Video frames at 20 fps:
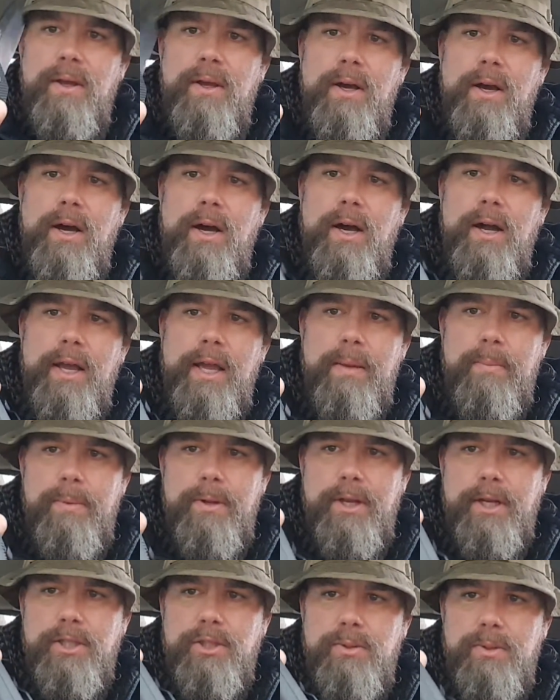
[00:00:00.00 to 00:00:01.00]

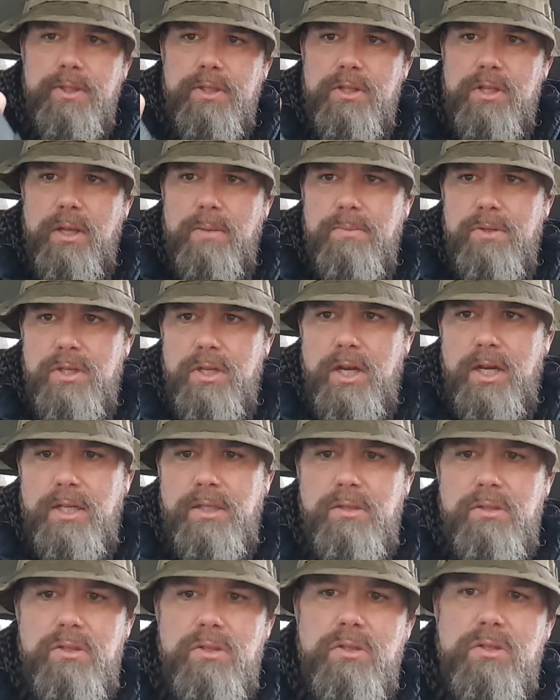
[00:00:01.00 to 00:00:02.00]
Ambidextrous thumb
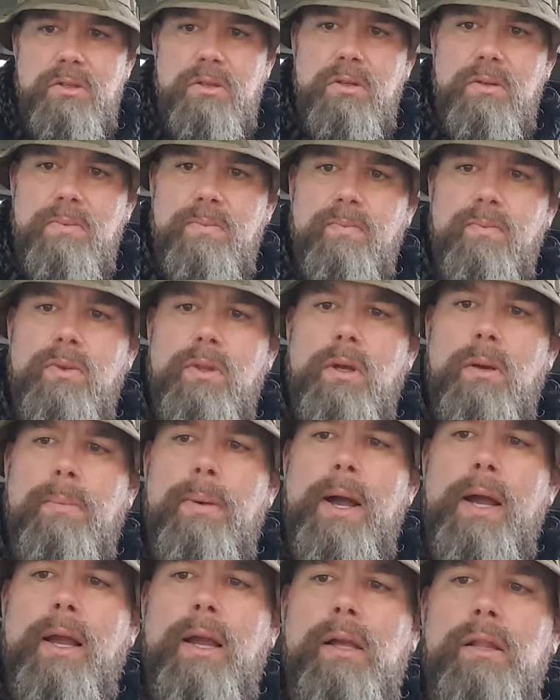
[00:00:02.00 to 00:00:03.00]
studs. The
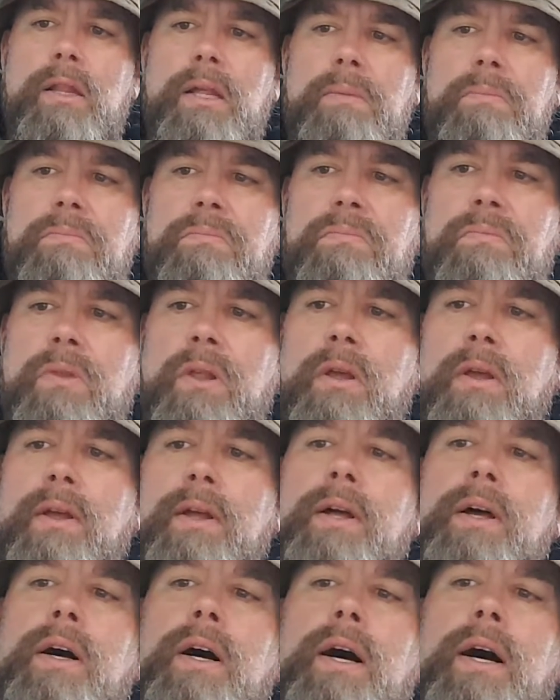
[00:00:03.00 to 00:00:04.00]
pocket clip.
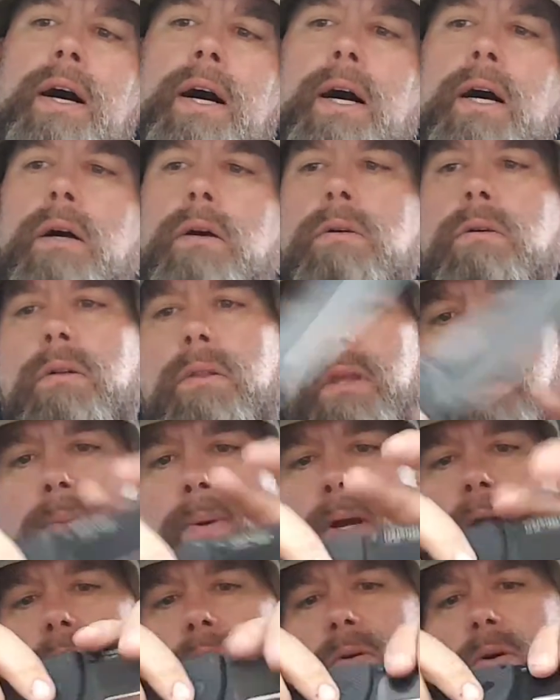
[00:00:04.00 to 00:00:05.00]
Well, there we go.